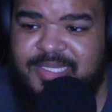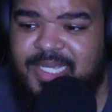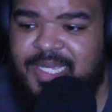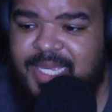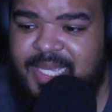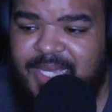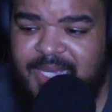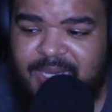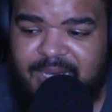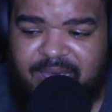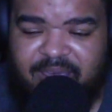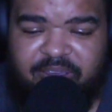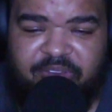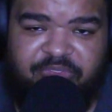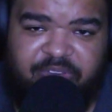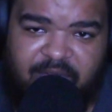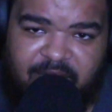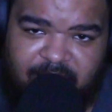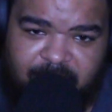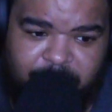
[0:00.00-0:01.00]
it because,
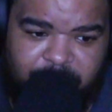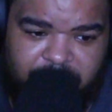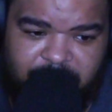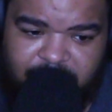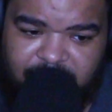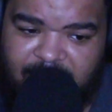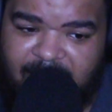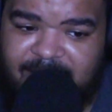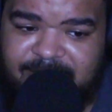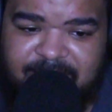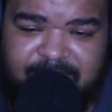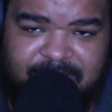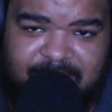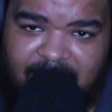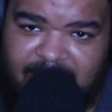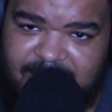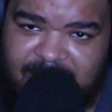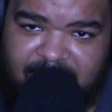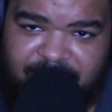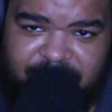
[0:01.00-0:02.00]
fam,
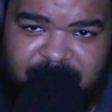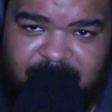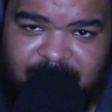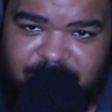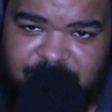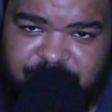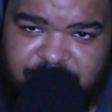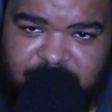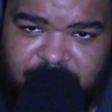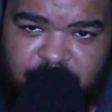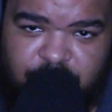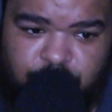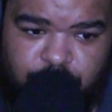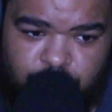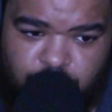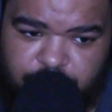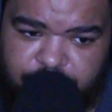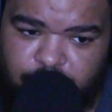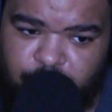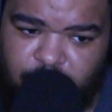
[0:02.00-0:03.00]
I did not have the
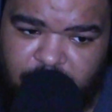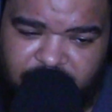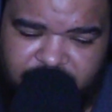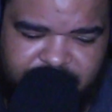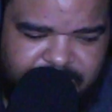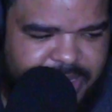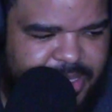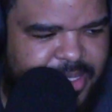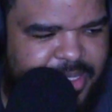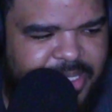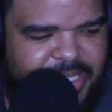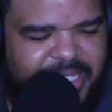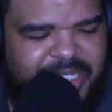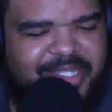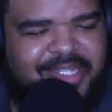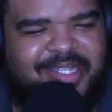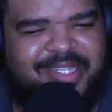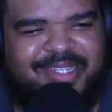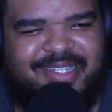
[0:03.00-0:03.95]
energy nor the want.